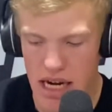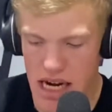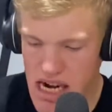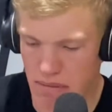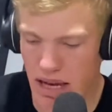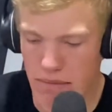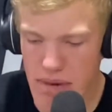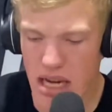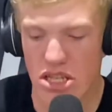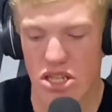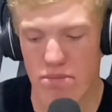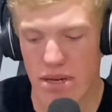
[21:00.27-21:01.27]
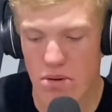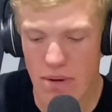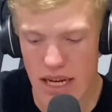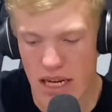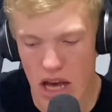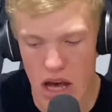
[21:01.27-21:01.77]
it'll be a mixture
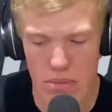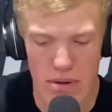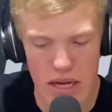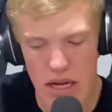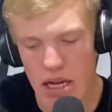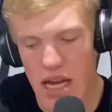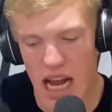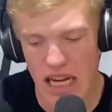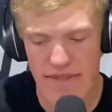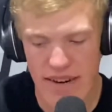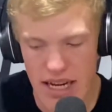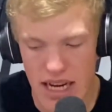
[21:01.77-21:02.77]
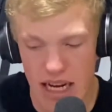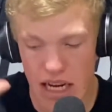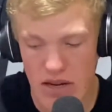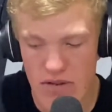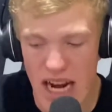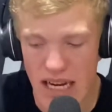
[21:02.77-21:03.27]
between Cup, Xfinity,
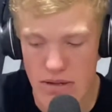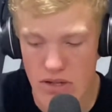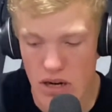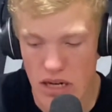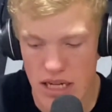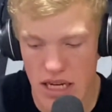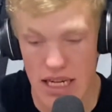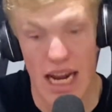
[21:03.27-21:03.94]
Craftsman Truck Series,